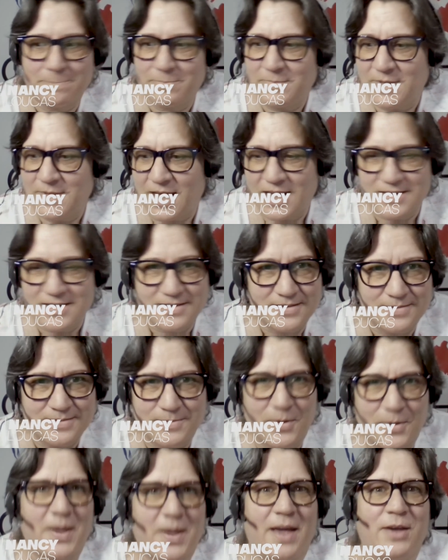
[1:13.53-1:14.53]
Yes?
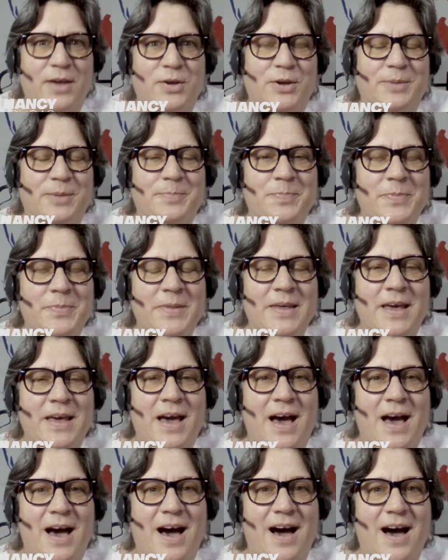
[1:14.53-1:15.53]
Okay, good.
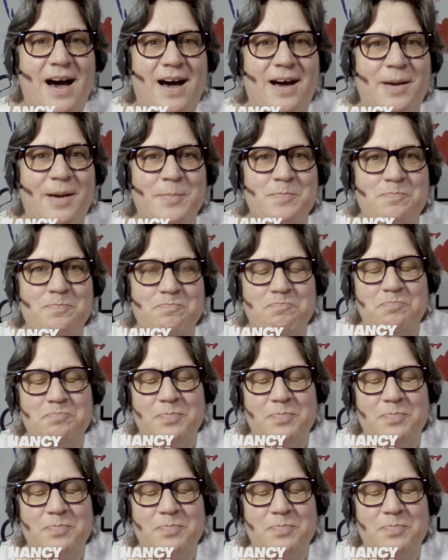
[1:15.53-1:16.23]
I'm